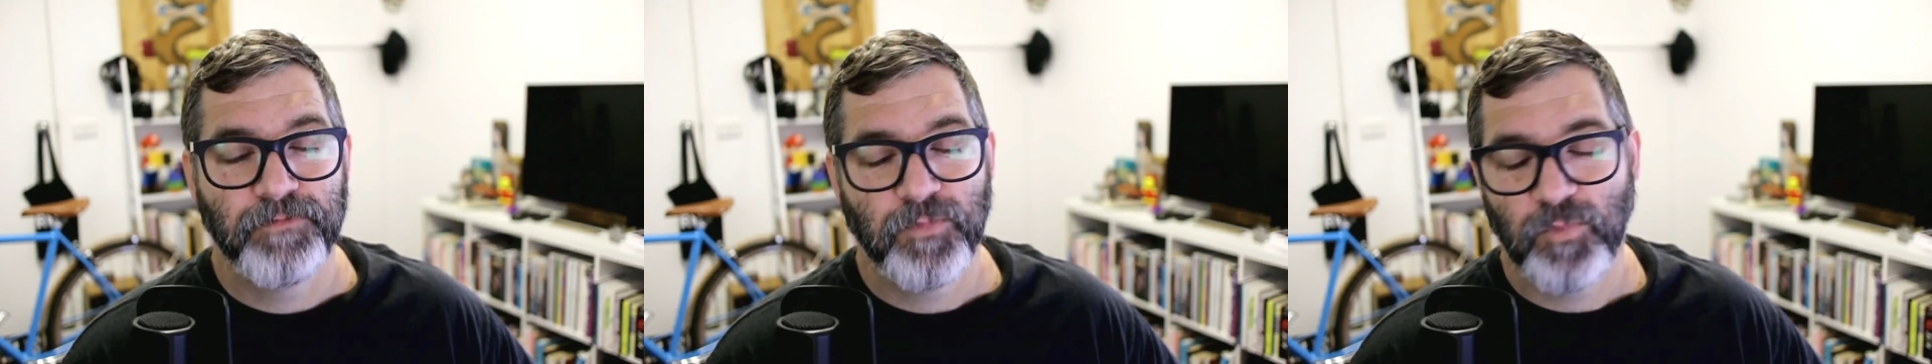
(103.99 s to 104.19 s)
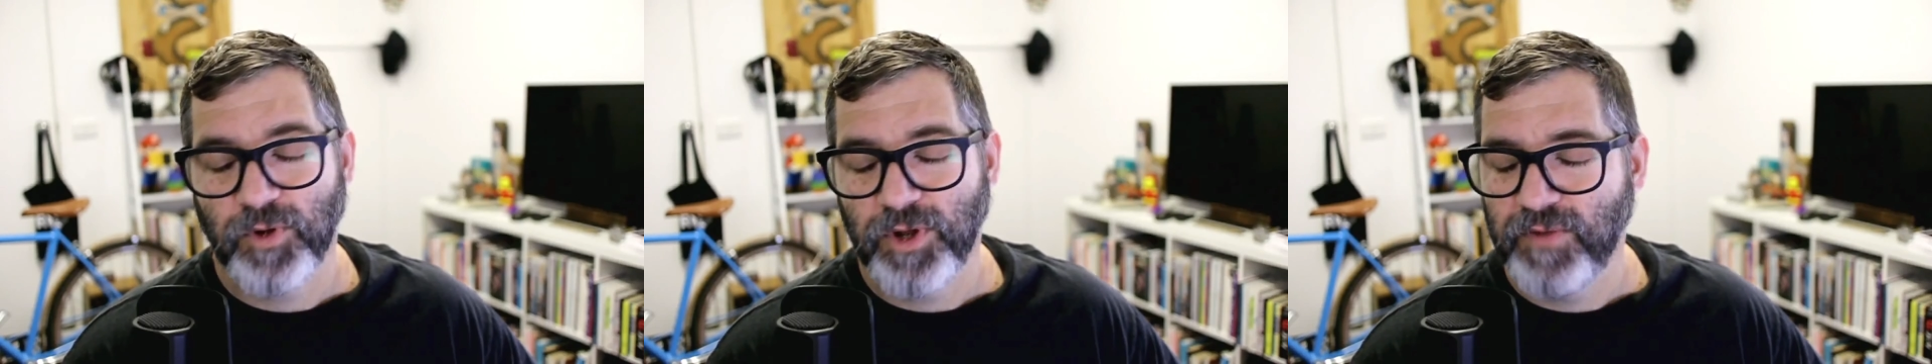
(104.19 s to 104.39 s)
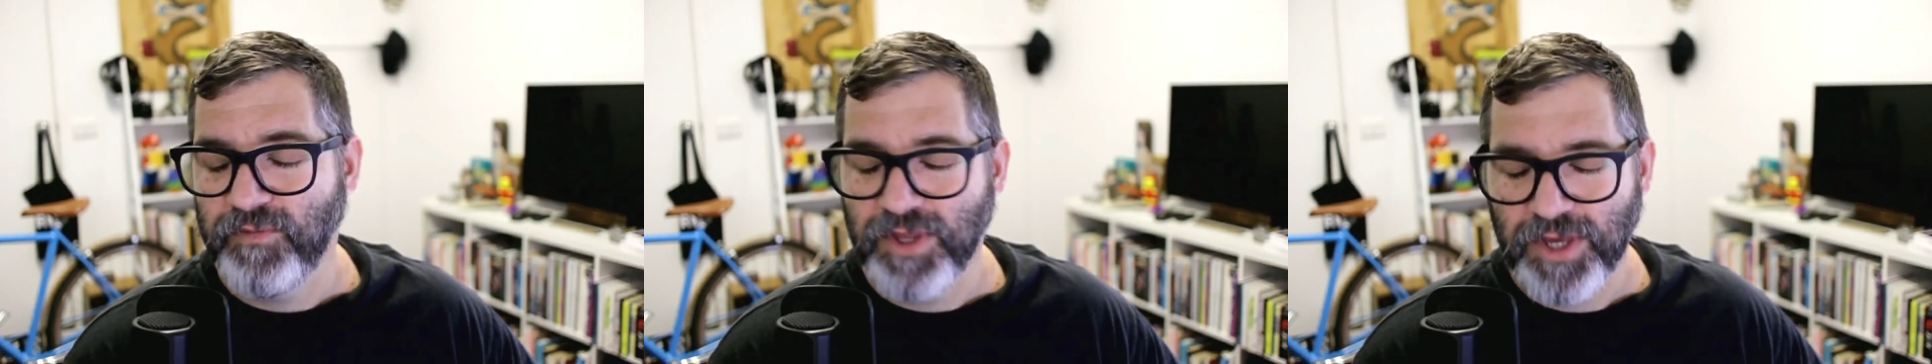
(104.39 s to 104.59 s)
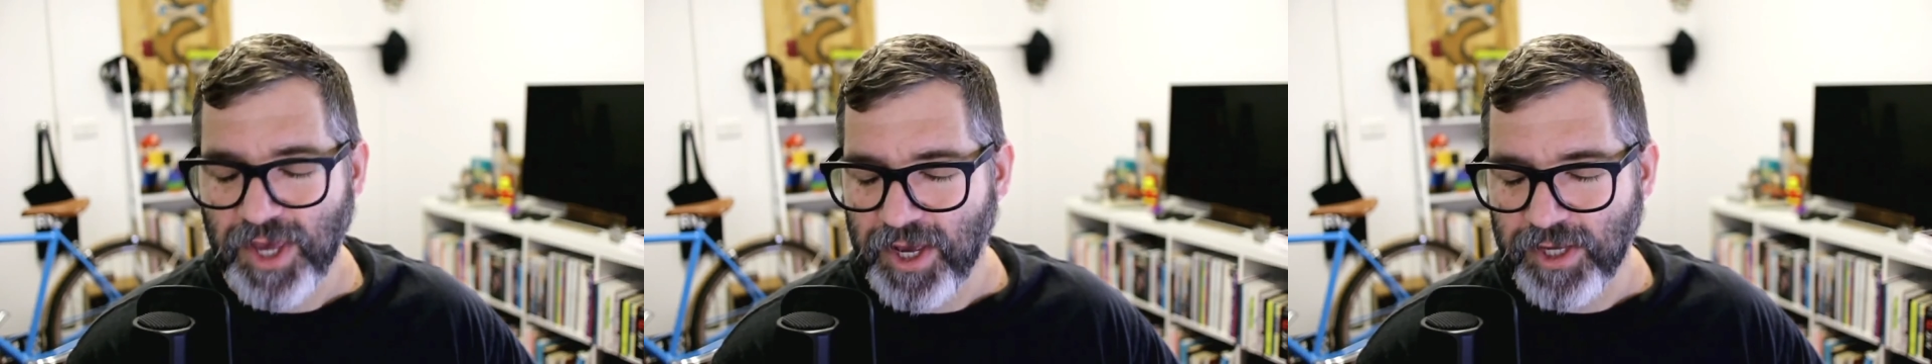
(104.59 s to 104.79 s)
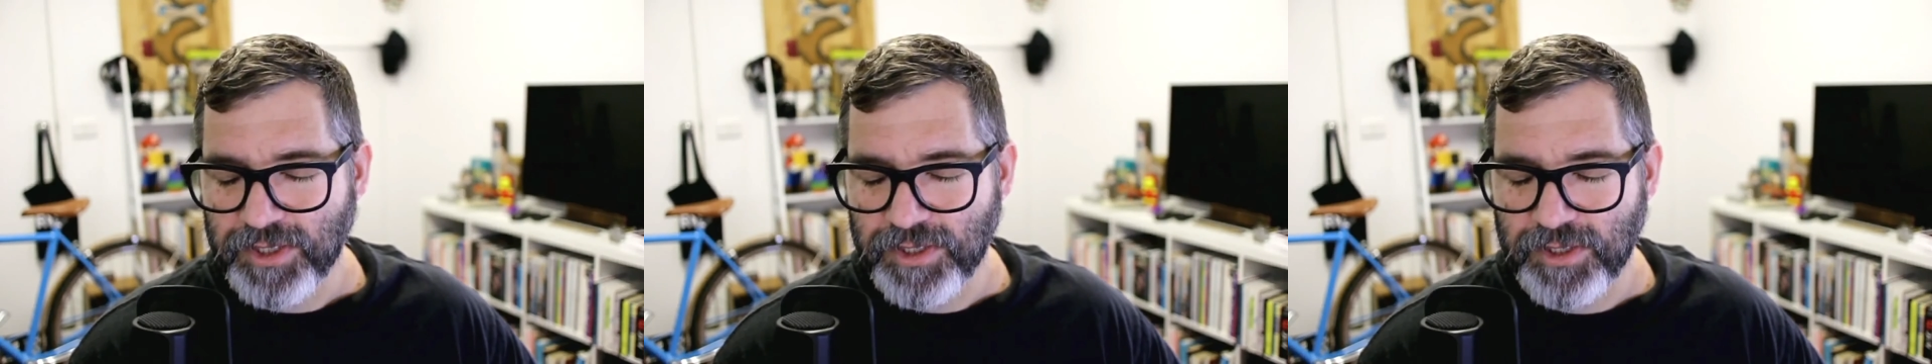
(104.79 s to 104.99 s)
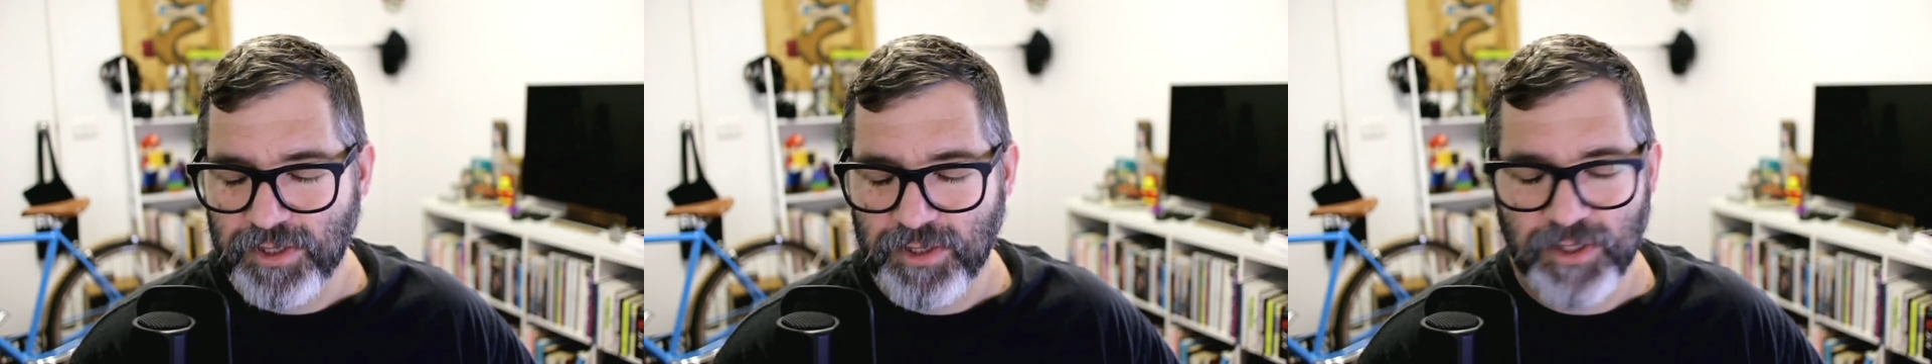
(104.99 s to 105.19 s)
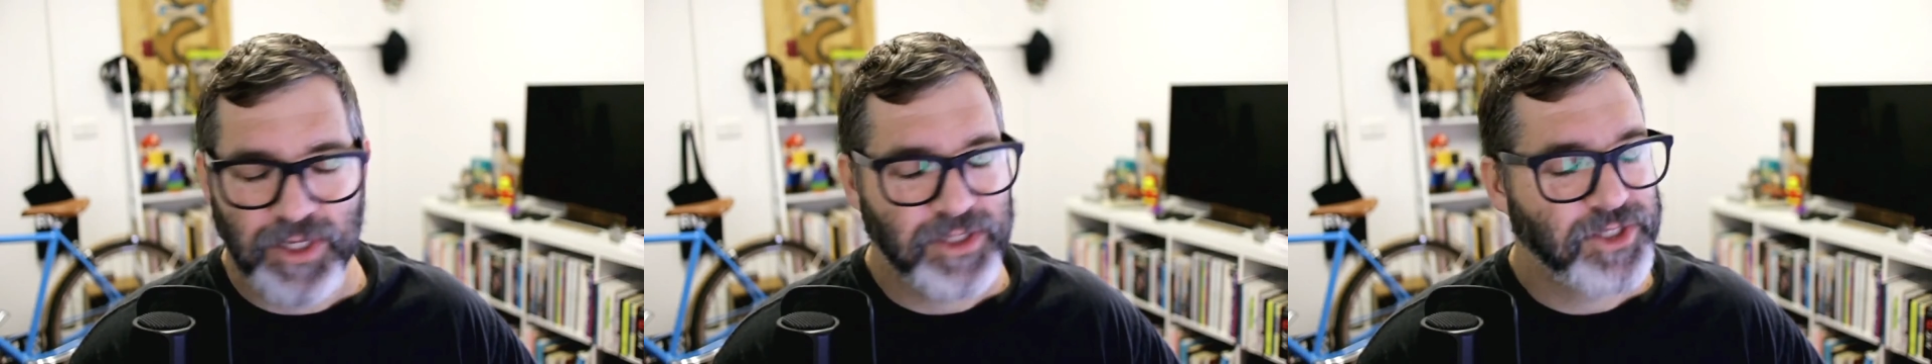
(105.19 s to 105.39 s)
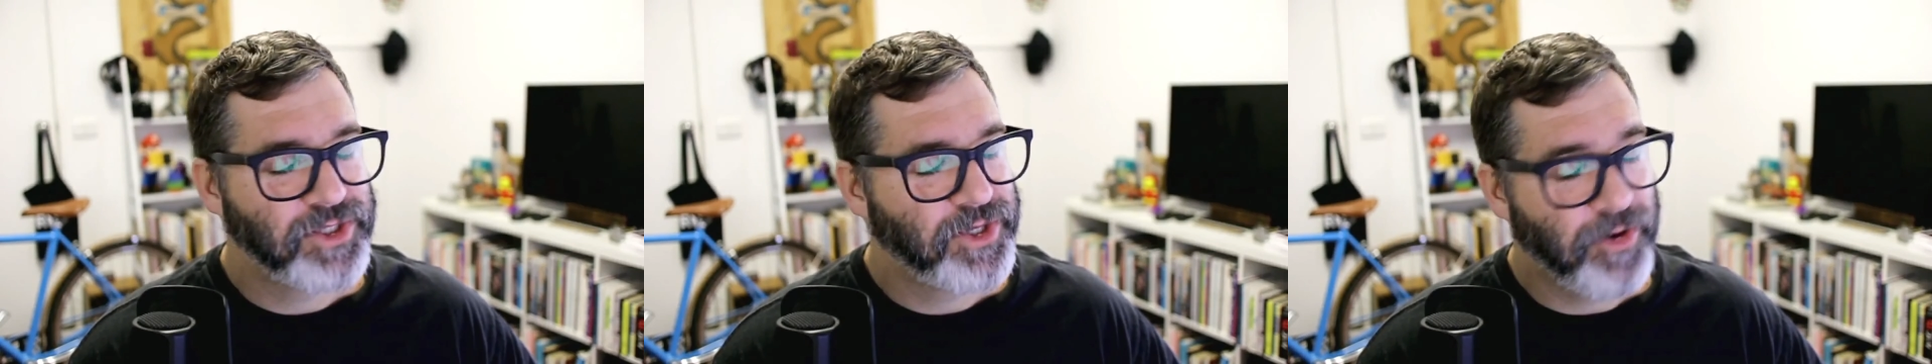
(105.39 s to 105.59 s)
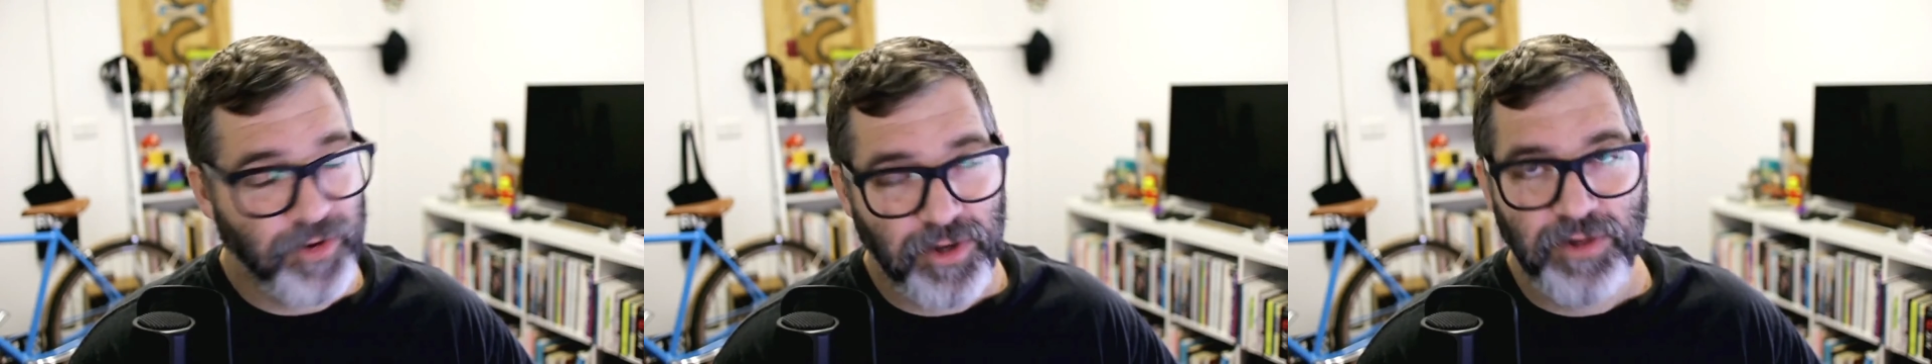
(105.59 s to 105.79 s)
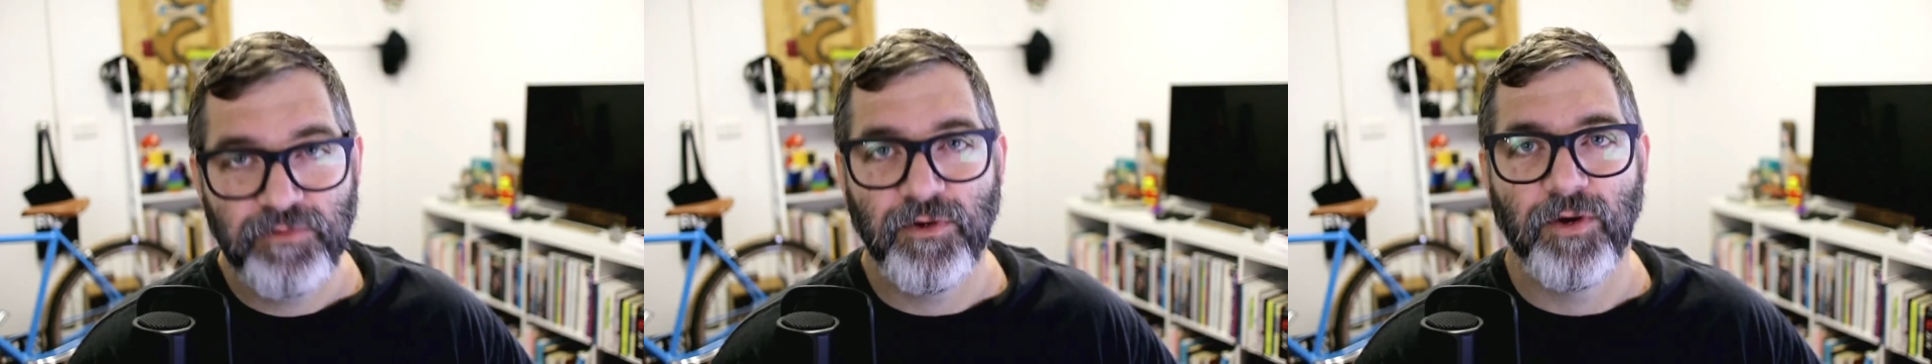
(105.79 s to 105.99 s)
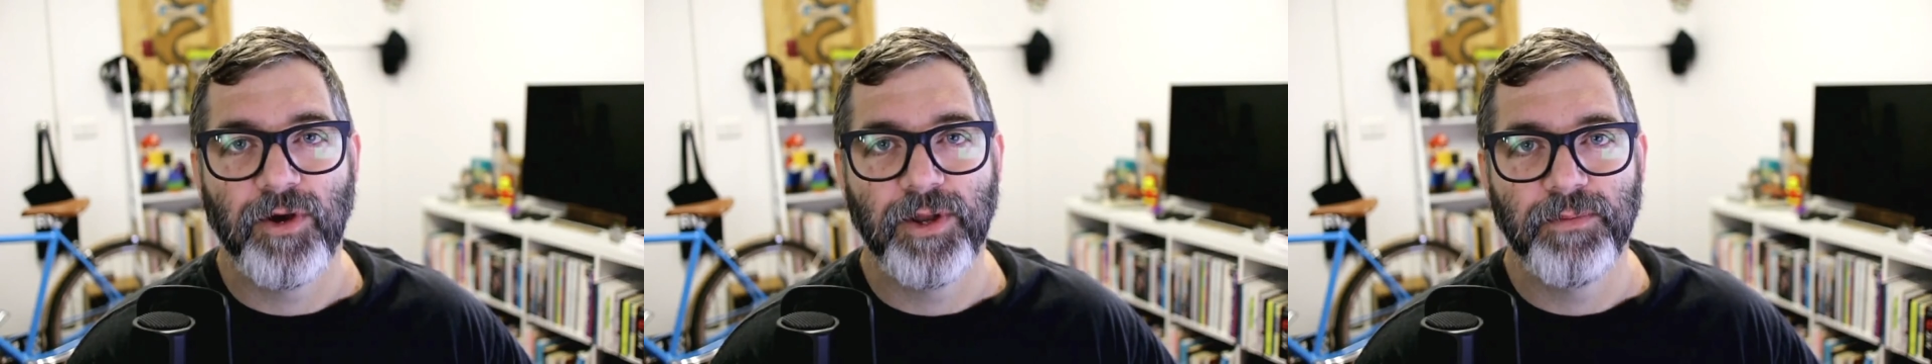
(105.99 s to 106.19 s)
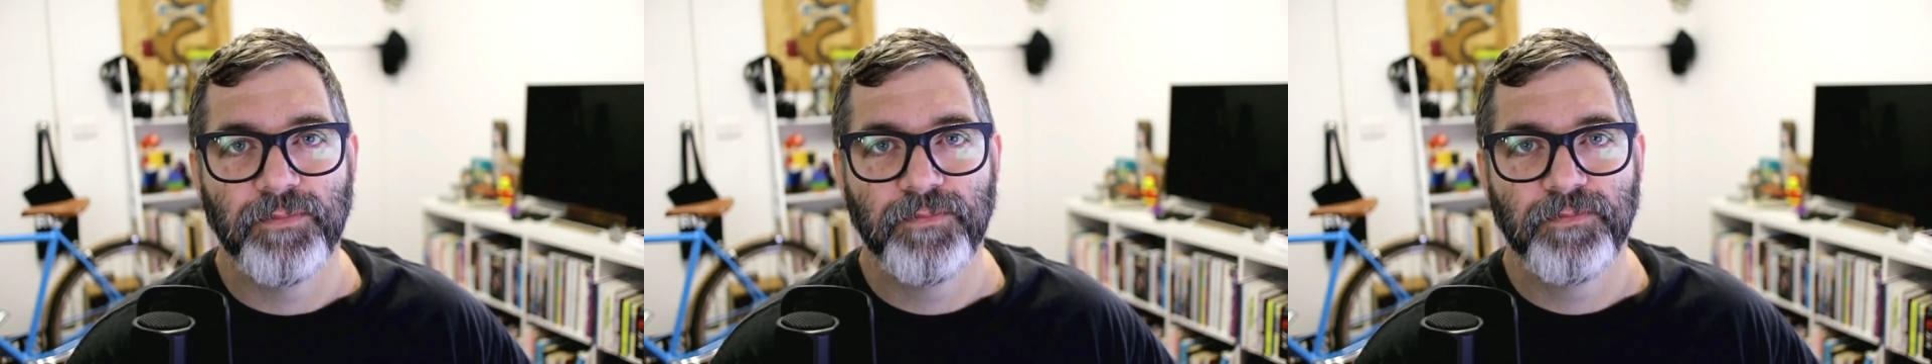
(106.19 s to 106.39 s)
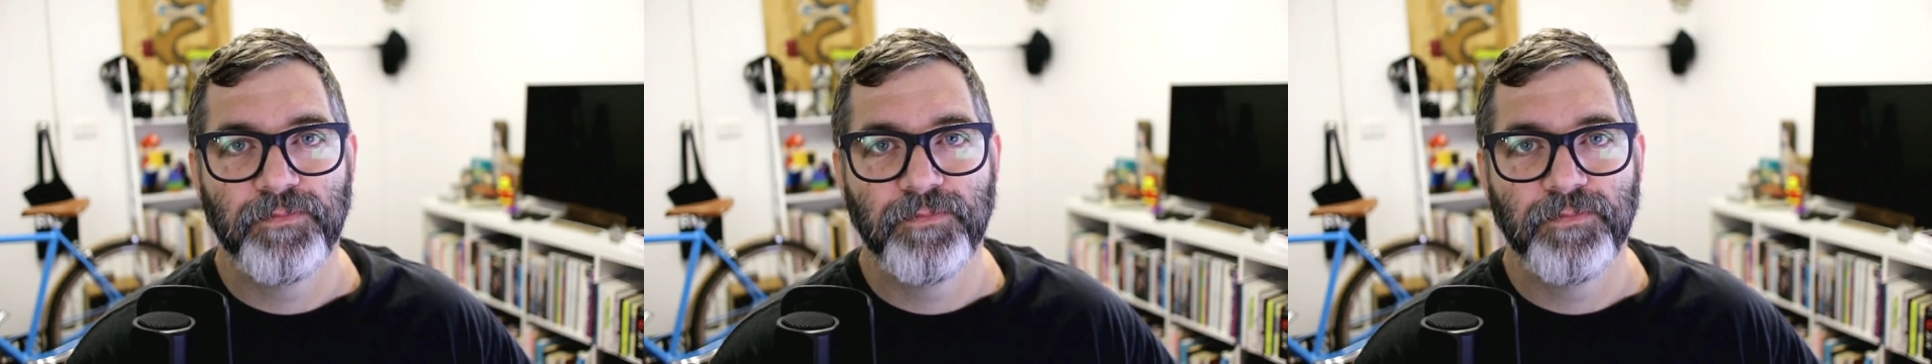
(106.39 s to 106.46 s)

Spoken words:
Whatever the case, that's totally fine,